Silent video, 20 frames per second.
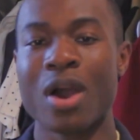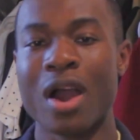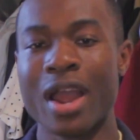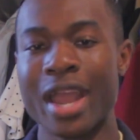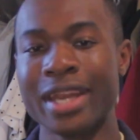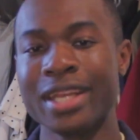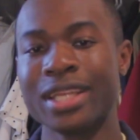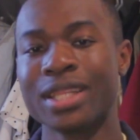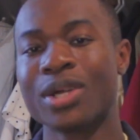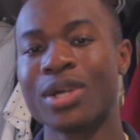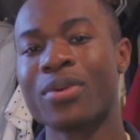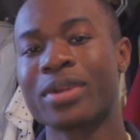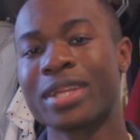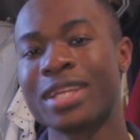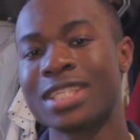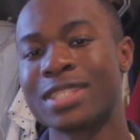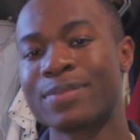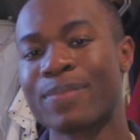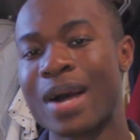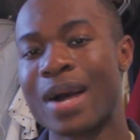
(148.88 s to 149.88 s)
any
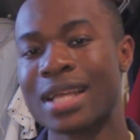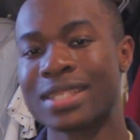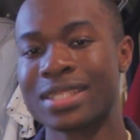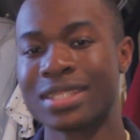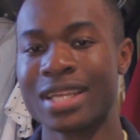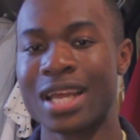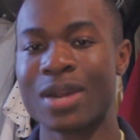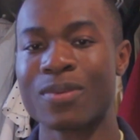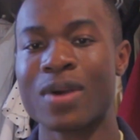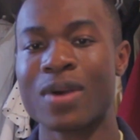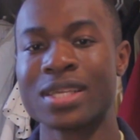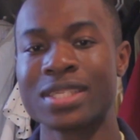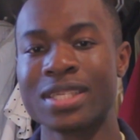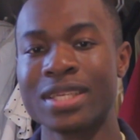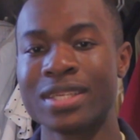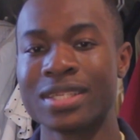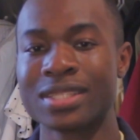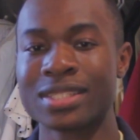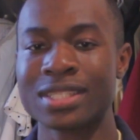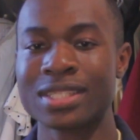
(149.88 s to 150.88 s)
low-key spots in
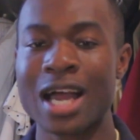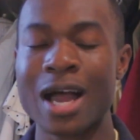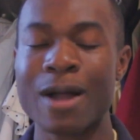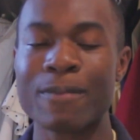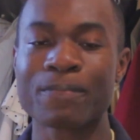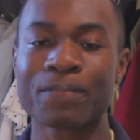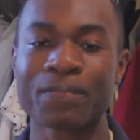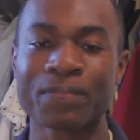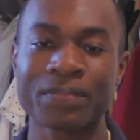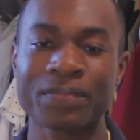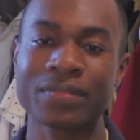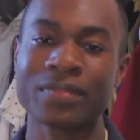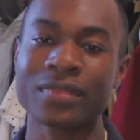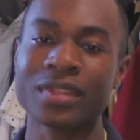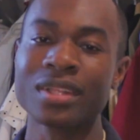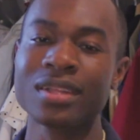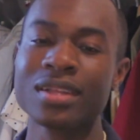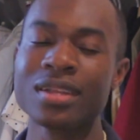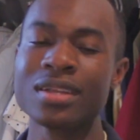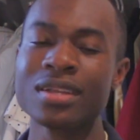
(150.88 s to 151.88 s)
NYC to shop.
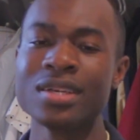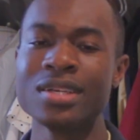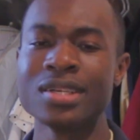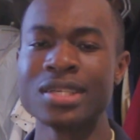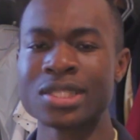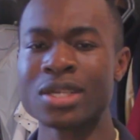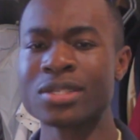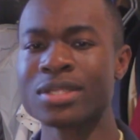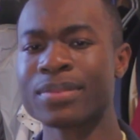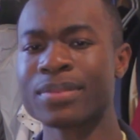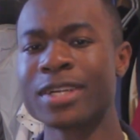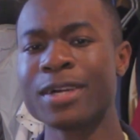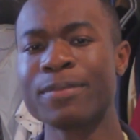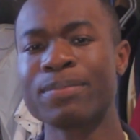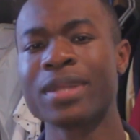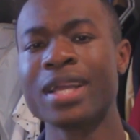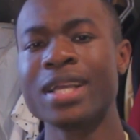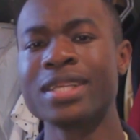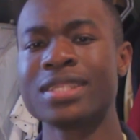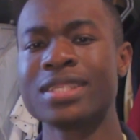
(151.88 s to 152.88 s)
So some
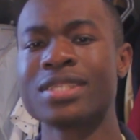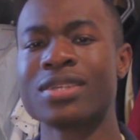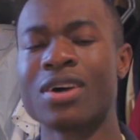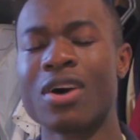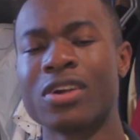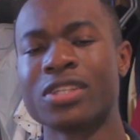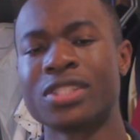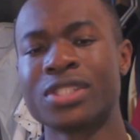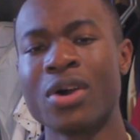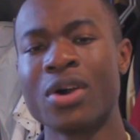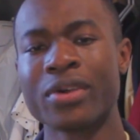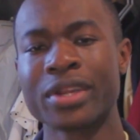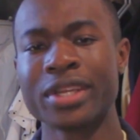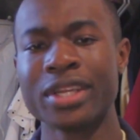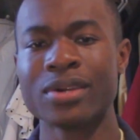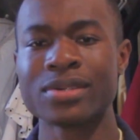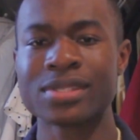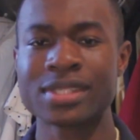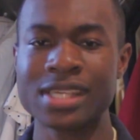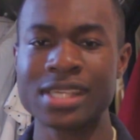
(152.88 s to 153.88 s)
good places are
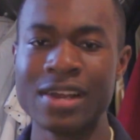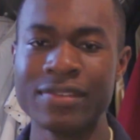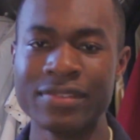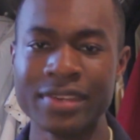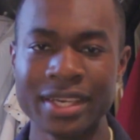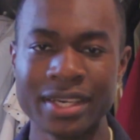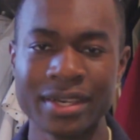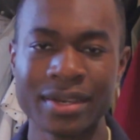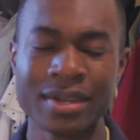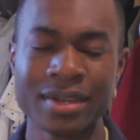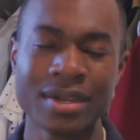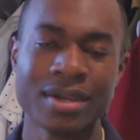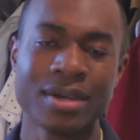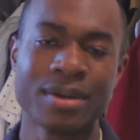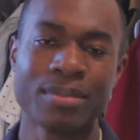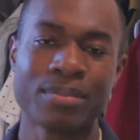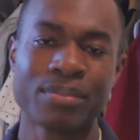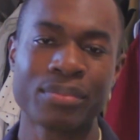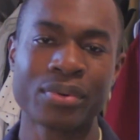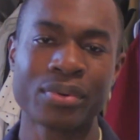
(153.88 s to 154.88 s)
Tokyo 7,
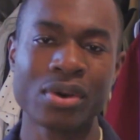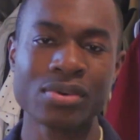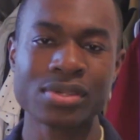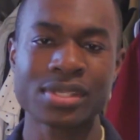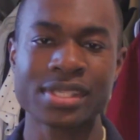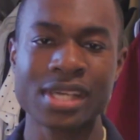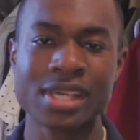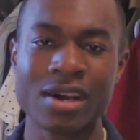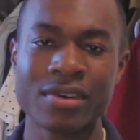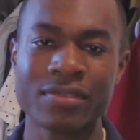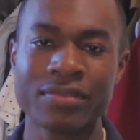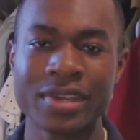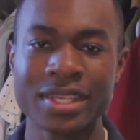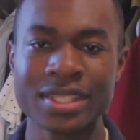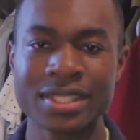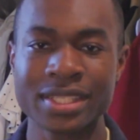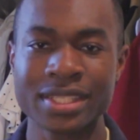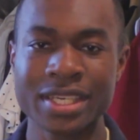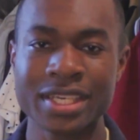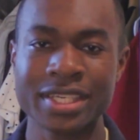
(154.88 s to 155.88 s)
ProCell
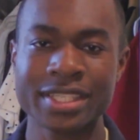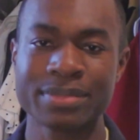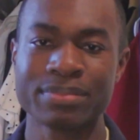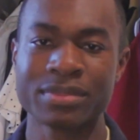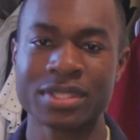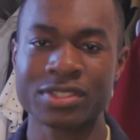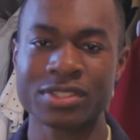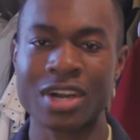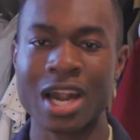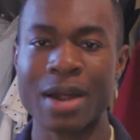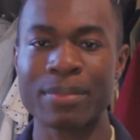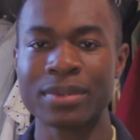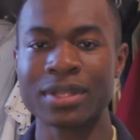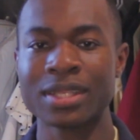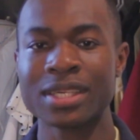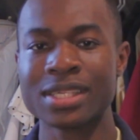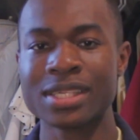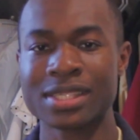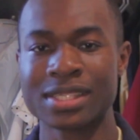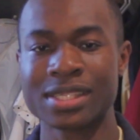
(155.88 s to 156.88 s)
Vintage,
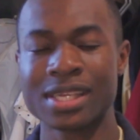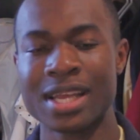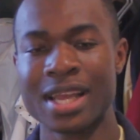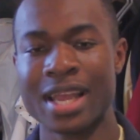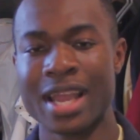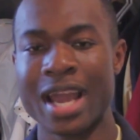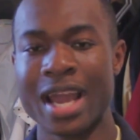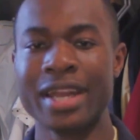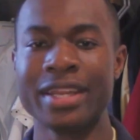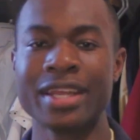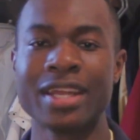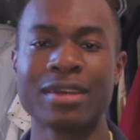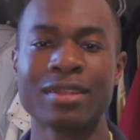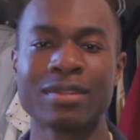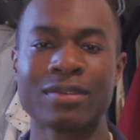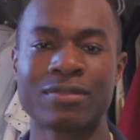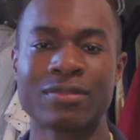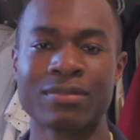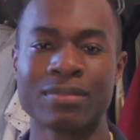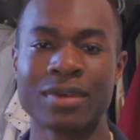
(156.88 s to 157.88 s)
Metropolis, and then
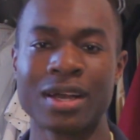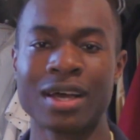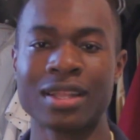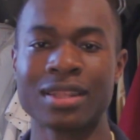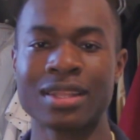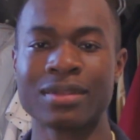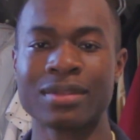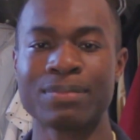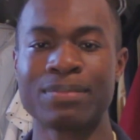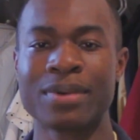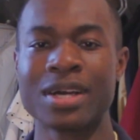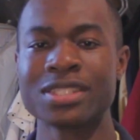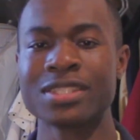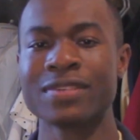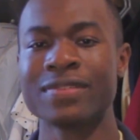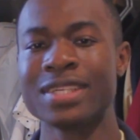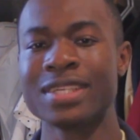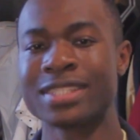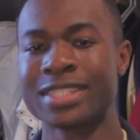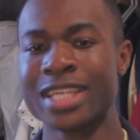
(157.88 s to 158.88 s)
a bunch
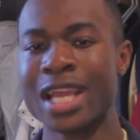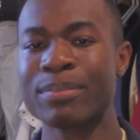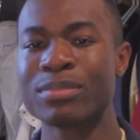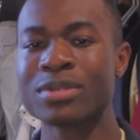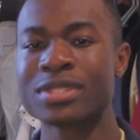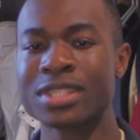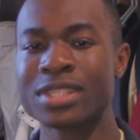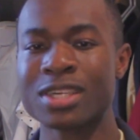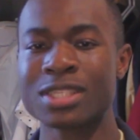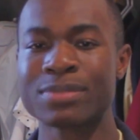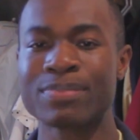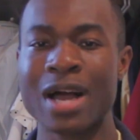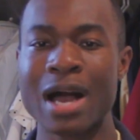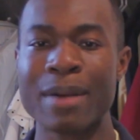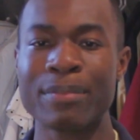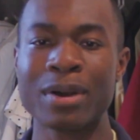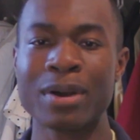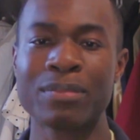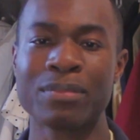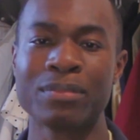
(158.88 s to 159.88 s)
of these sample sales
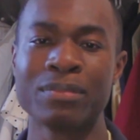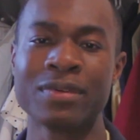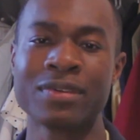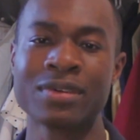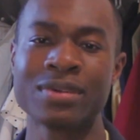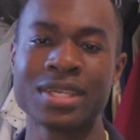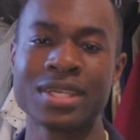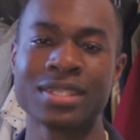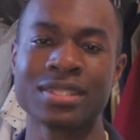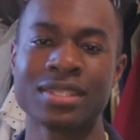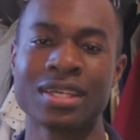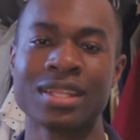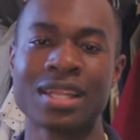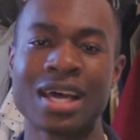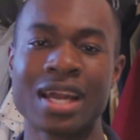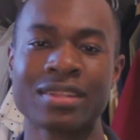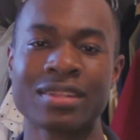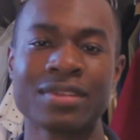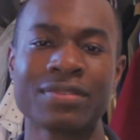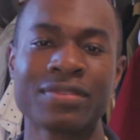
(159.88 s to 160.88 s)
pop up between a
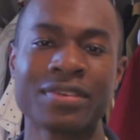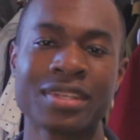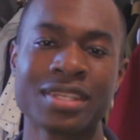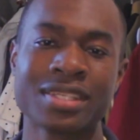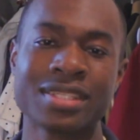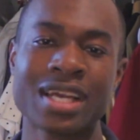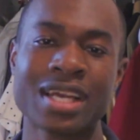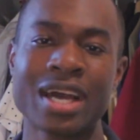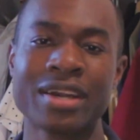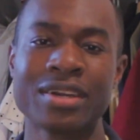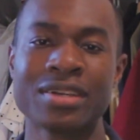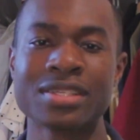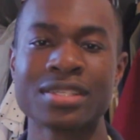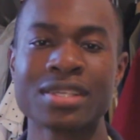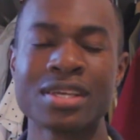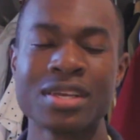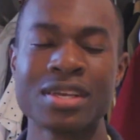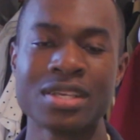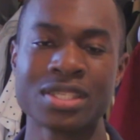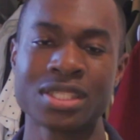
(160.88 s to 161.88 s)
lot of different
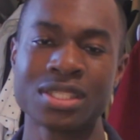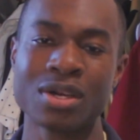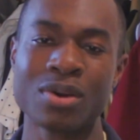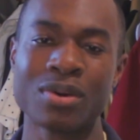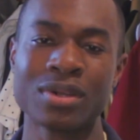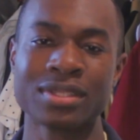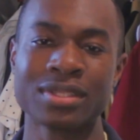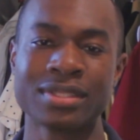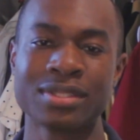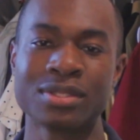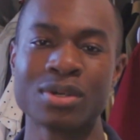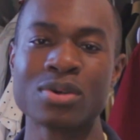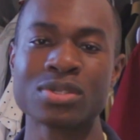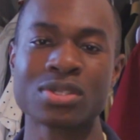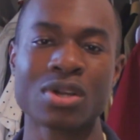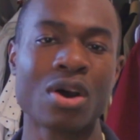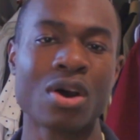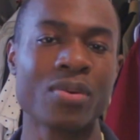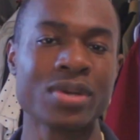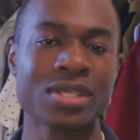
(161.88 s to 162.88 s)
designers. So
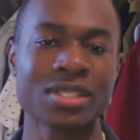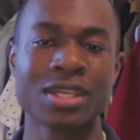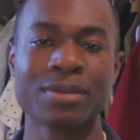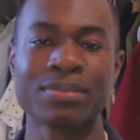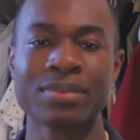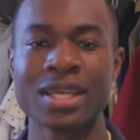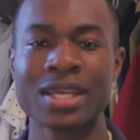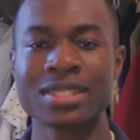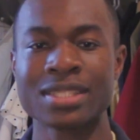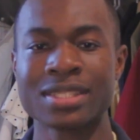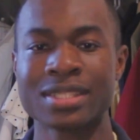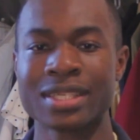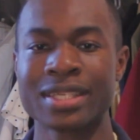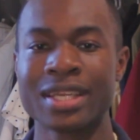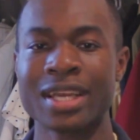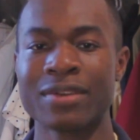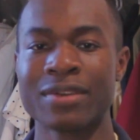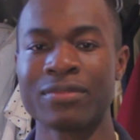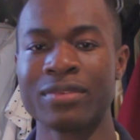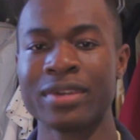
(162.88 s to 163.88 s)
those are always good places to
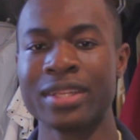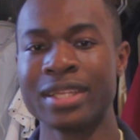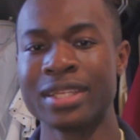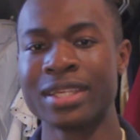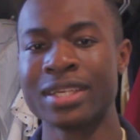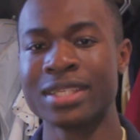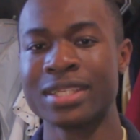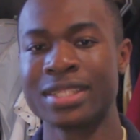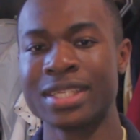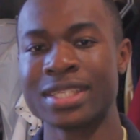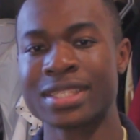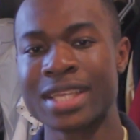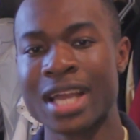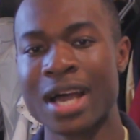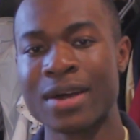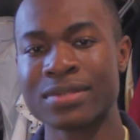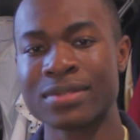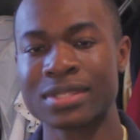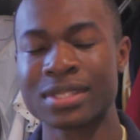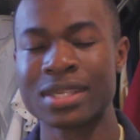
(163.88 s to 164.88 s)
get really good
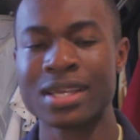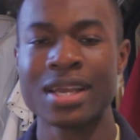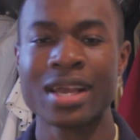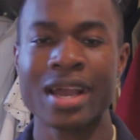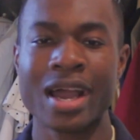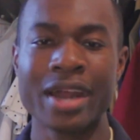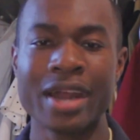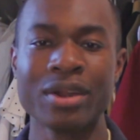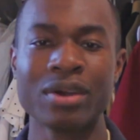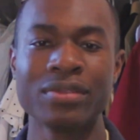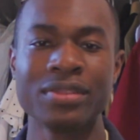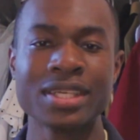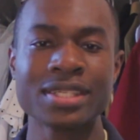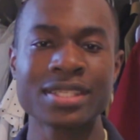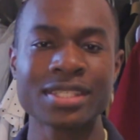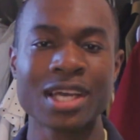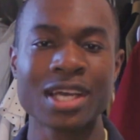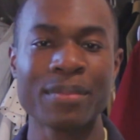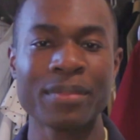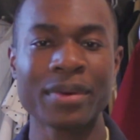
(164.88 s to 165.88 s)
discounts. I know this
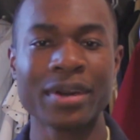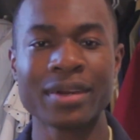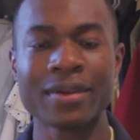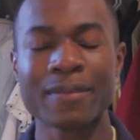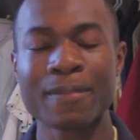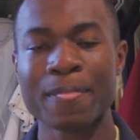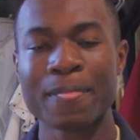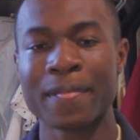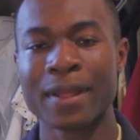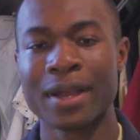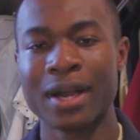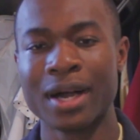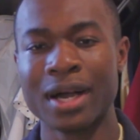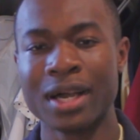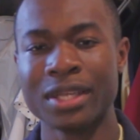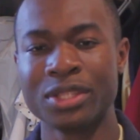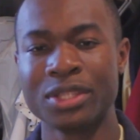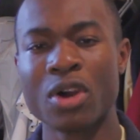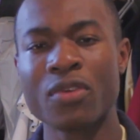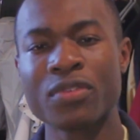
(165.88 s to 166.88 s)
summer,
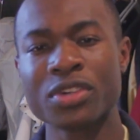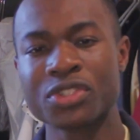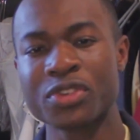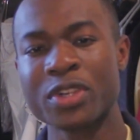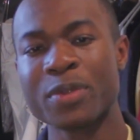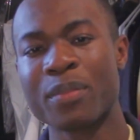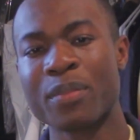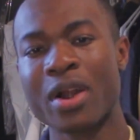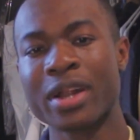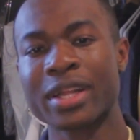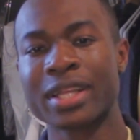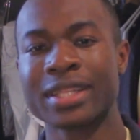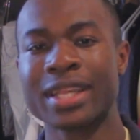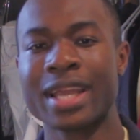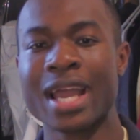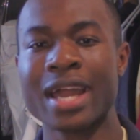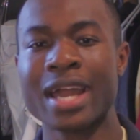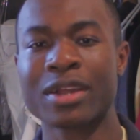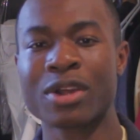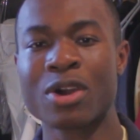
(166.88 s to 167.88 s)
Dover Street Market,
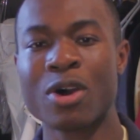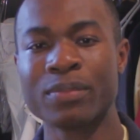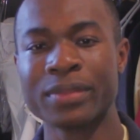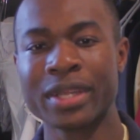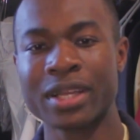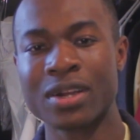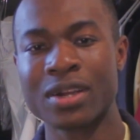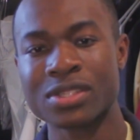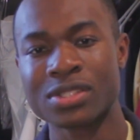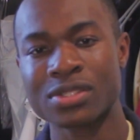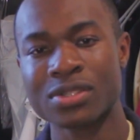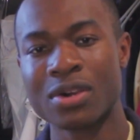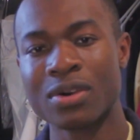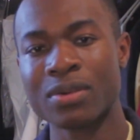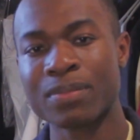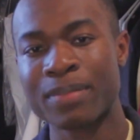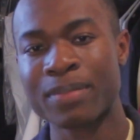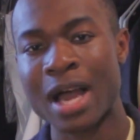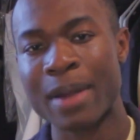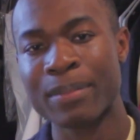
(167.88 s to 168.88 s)
they had a Comme des
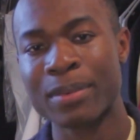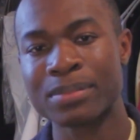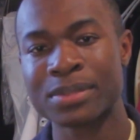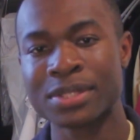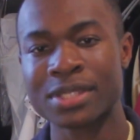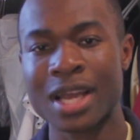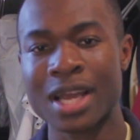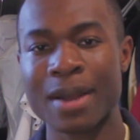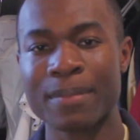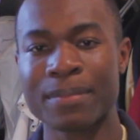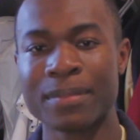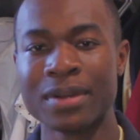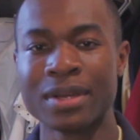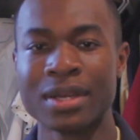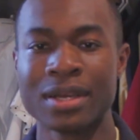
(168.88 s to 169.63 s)
Garçons pop-up shop,